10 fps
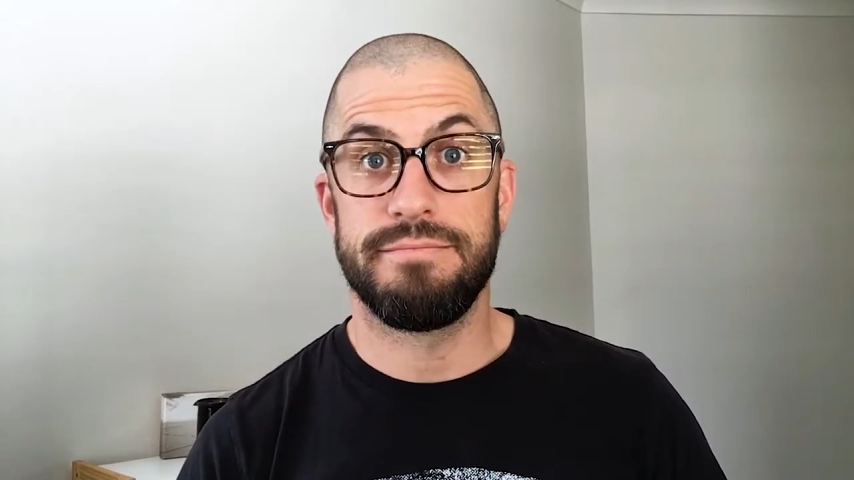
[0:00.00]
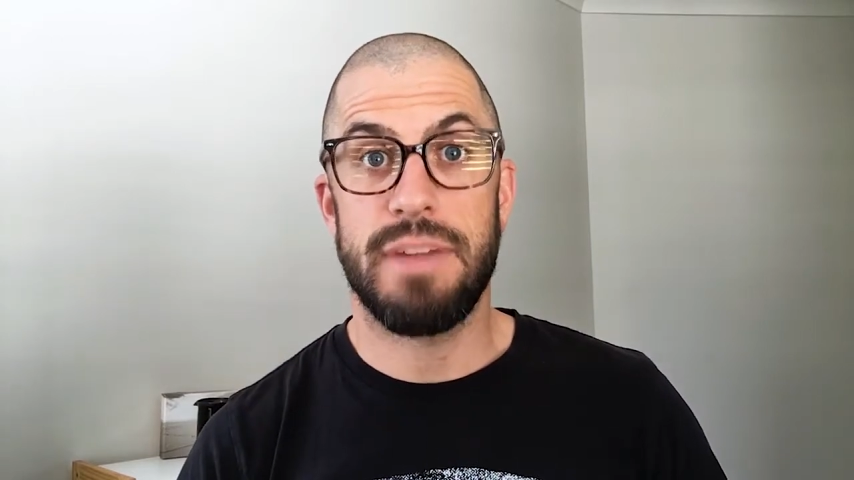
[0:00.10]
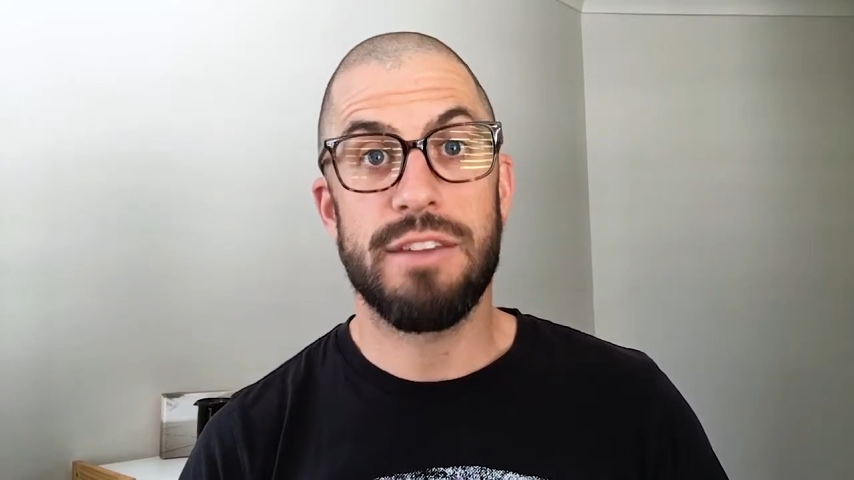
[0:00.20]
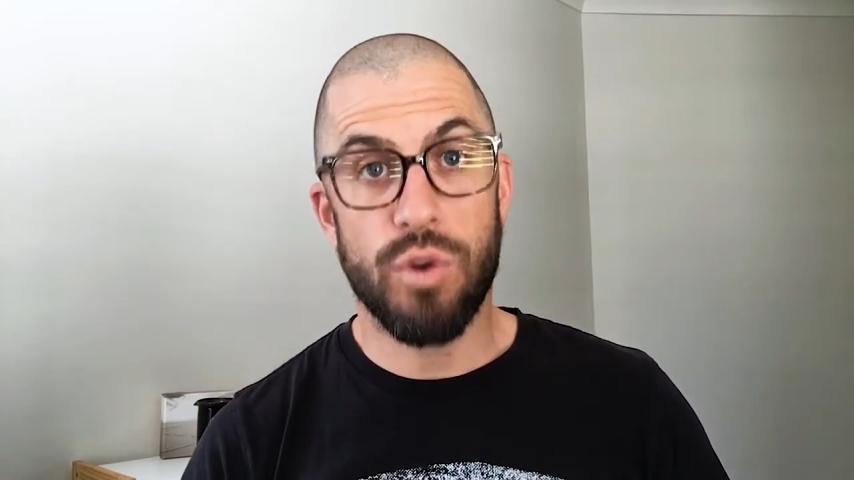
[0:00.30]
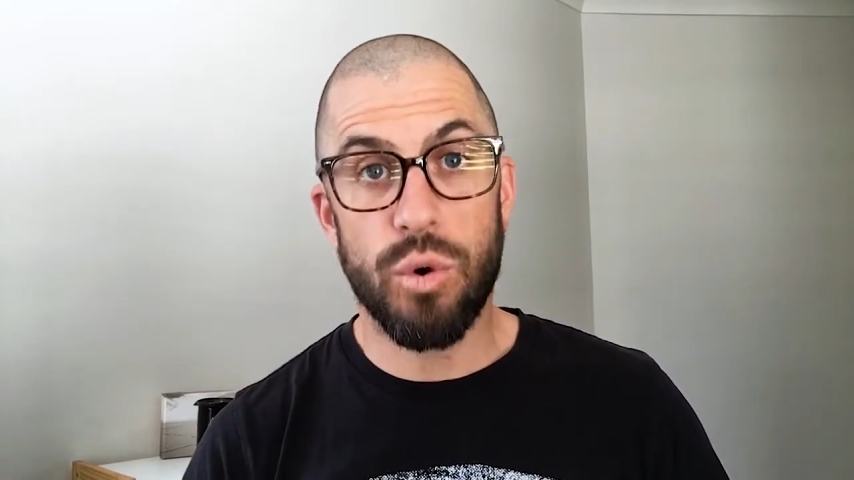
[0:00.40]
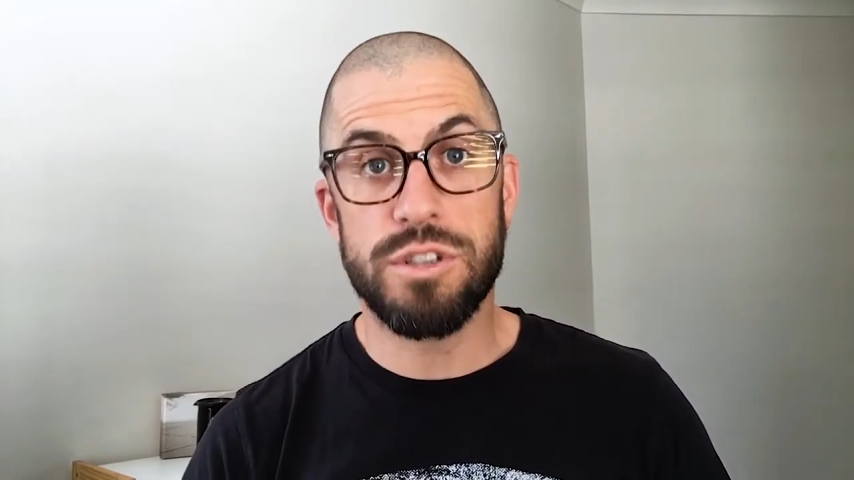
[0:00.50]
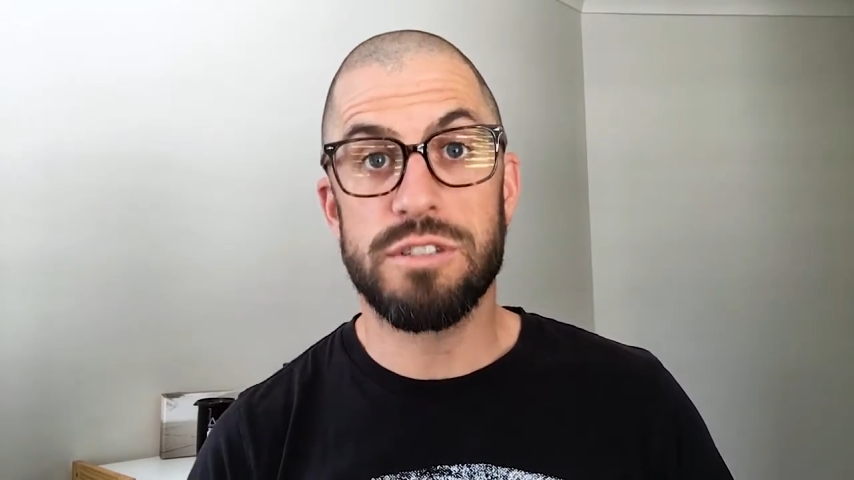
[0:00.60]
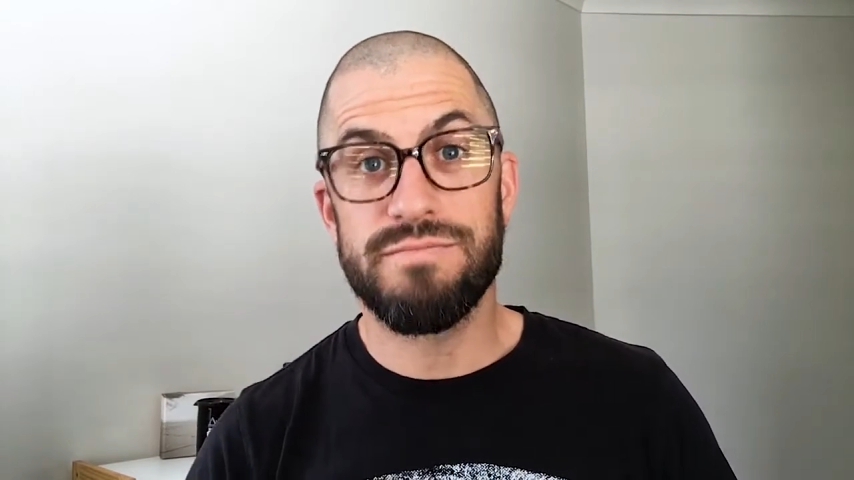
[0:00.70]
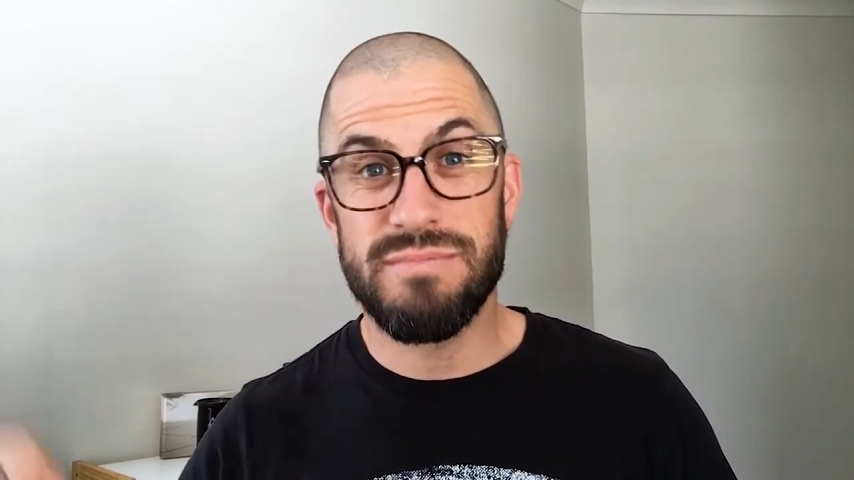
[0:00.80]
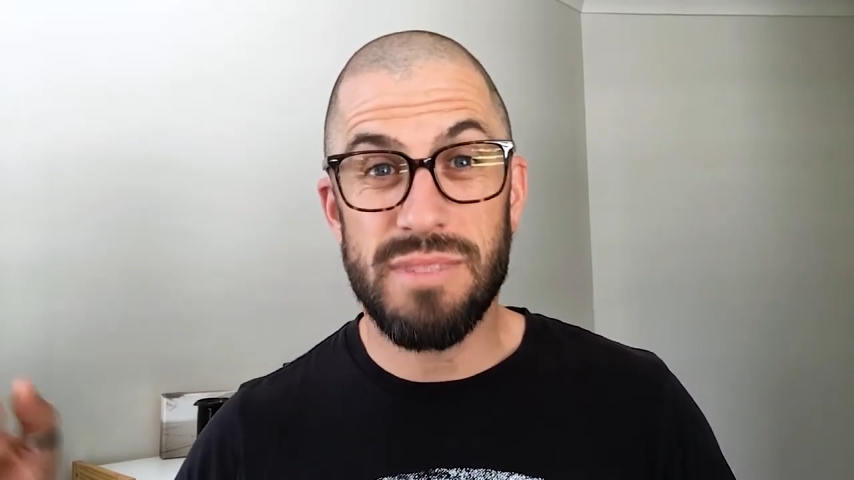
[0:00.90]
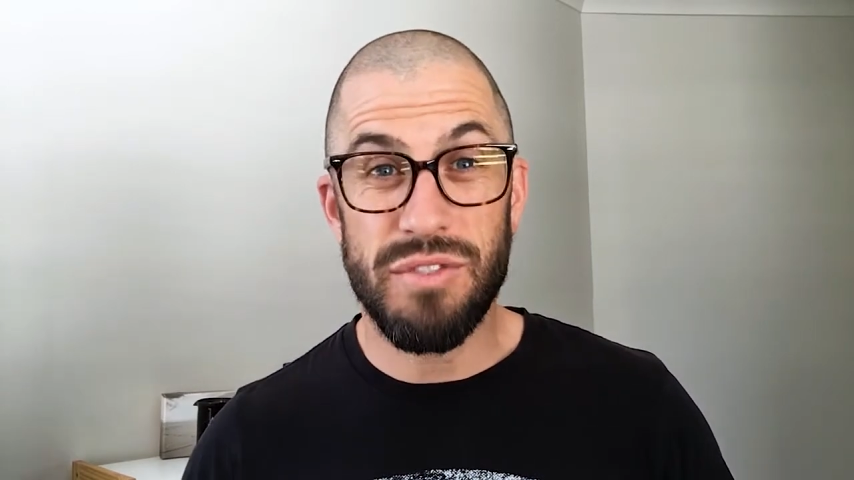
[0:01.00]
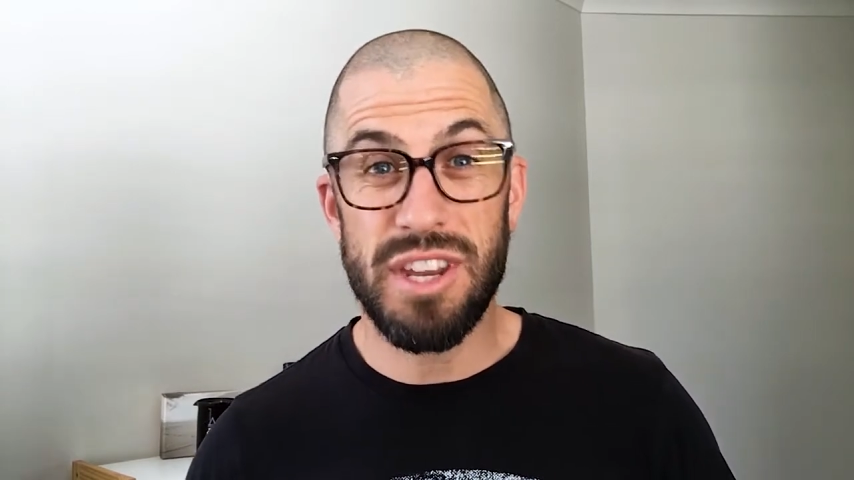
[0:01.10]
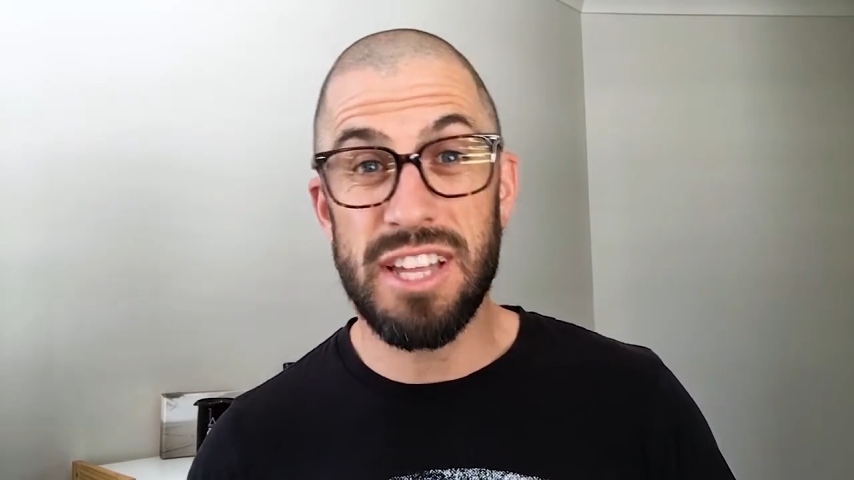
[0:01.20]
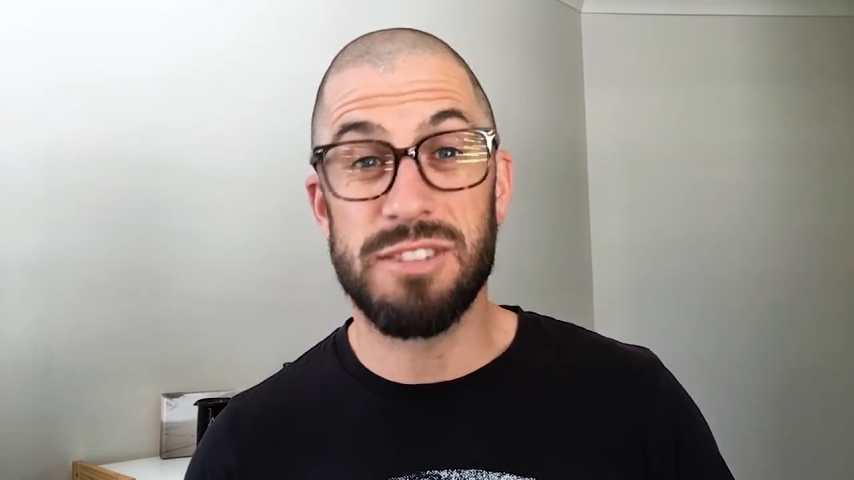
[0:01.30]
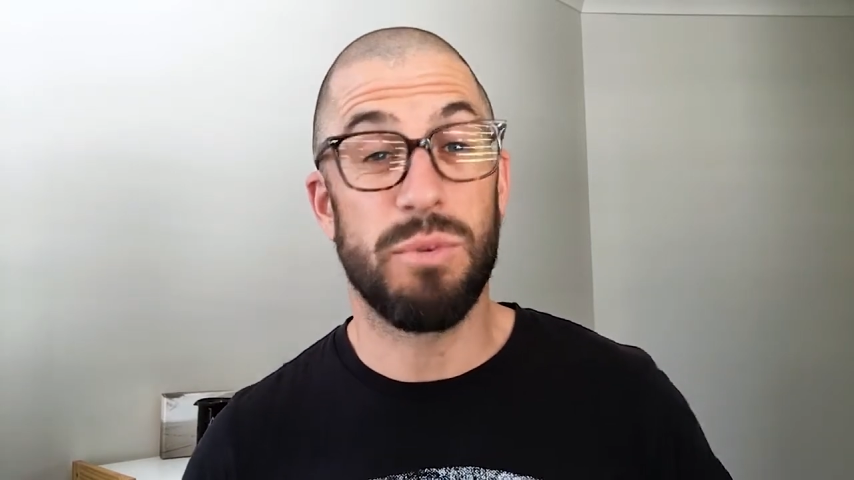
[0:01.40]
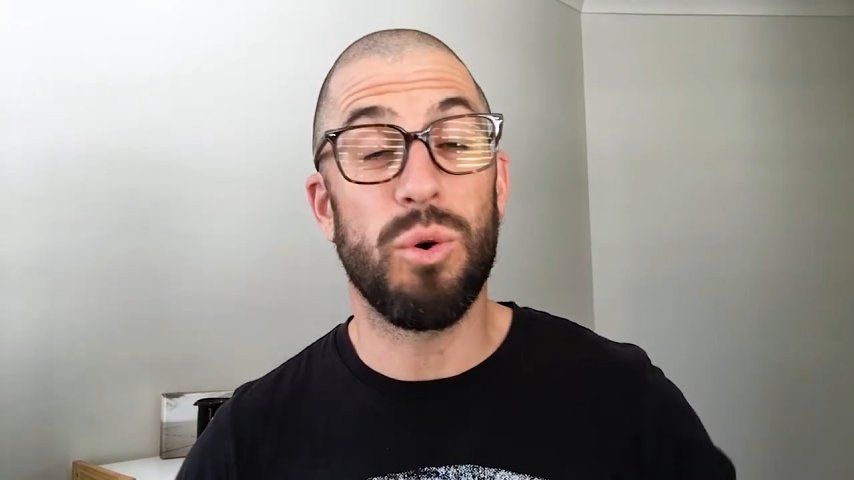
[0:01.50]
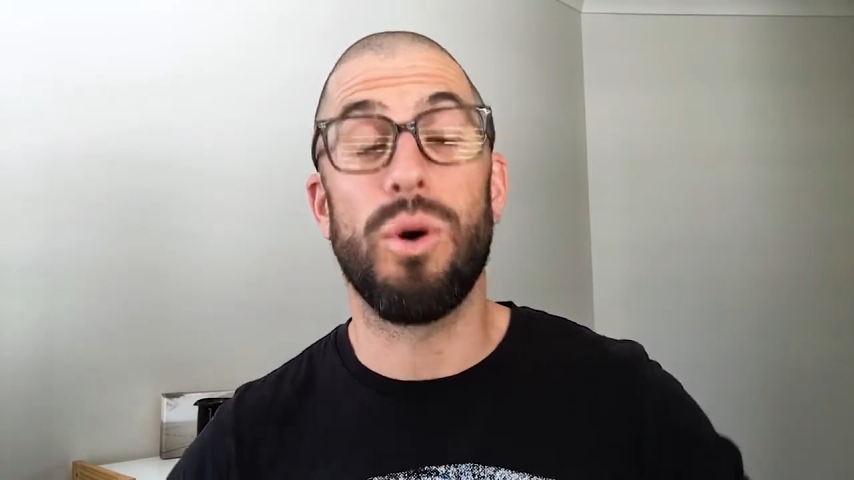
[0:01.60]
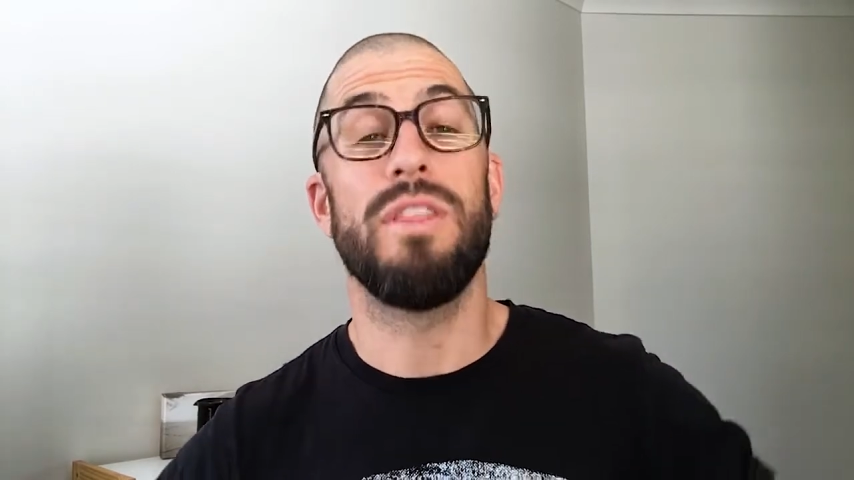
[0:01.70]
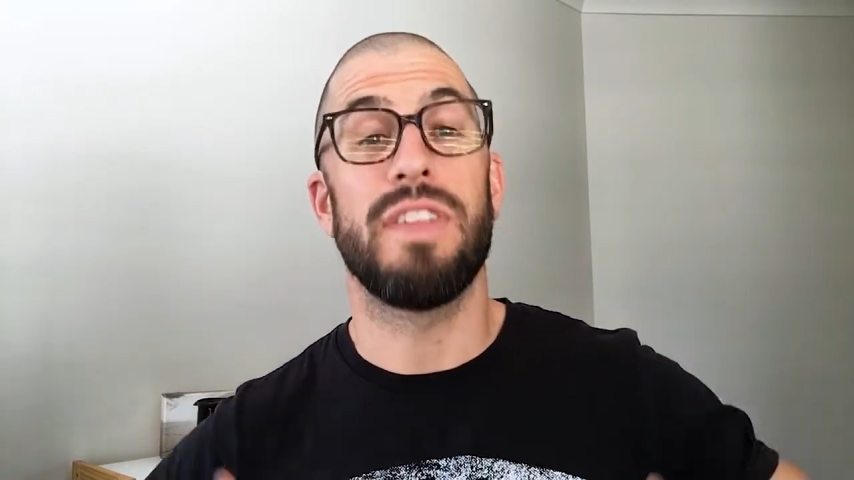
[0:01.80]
And of course, if you need support,